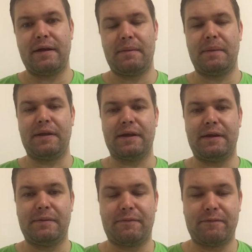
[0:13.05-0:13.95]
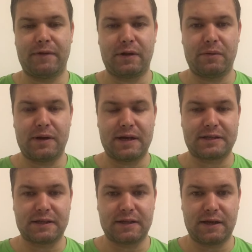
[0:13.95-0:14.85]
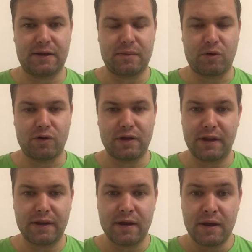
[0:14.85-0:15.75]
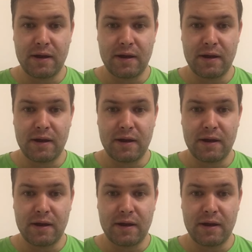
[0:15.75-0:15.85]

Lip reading: The mainline video yesterday in the morning